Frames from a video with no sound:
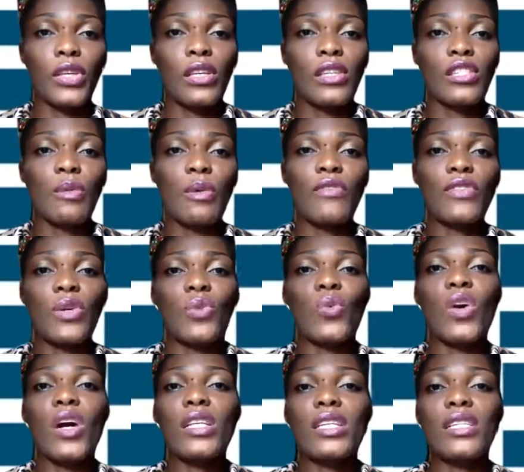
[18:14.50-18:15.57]
Some of the
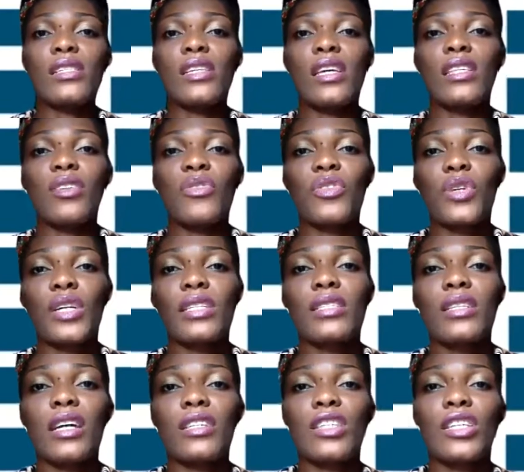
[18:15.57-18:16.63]
awardees in different
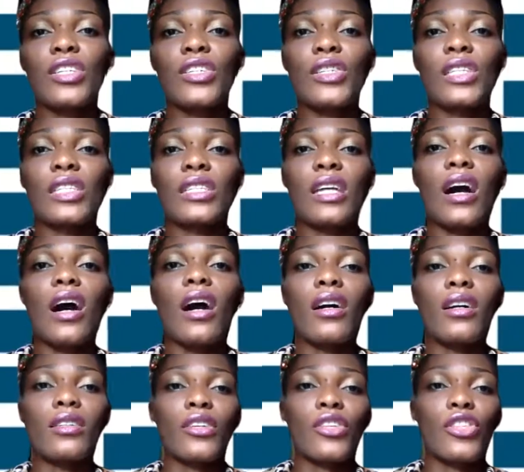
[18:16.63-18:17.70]
categories are
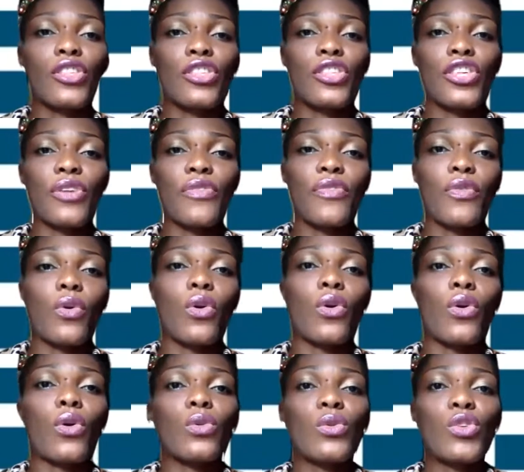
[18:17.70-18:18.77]
Chief
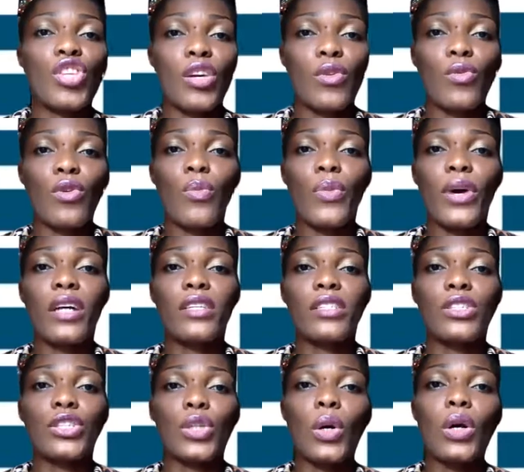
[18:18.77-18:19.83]
Olusegun
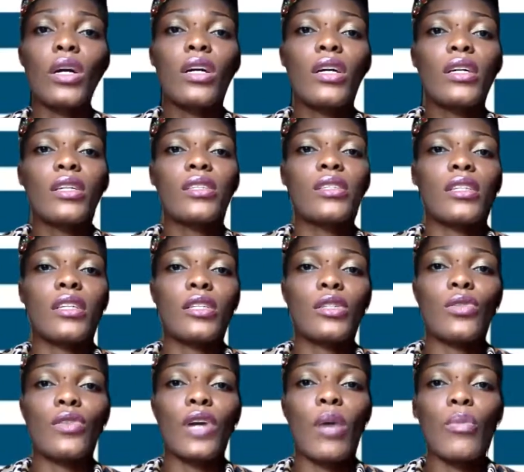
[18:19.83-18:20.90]
Obasanjo,
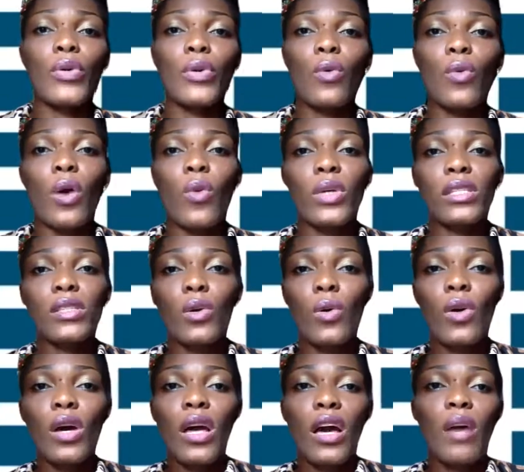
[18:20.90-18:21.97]
Senator Rabiu Kwankwaso,
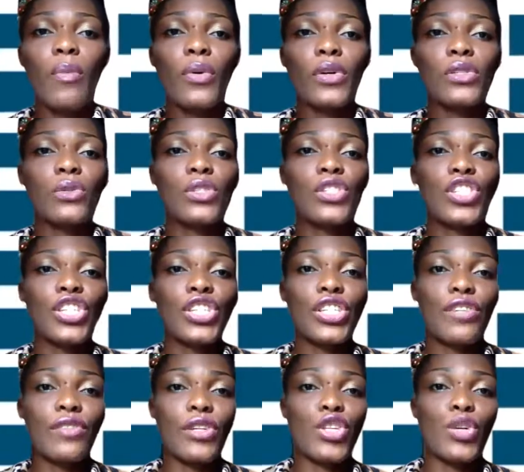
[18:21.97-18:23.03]
Apostle
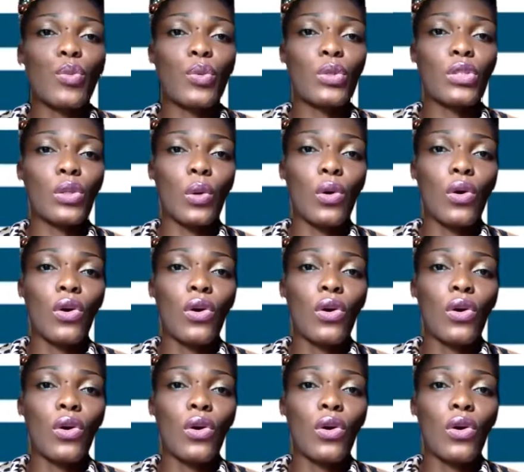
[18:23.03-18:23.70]
Chinyere Chibuzo,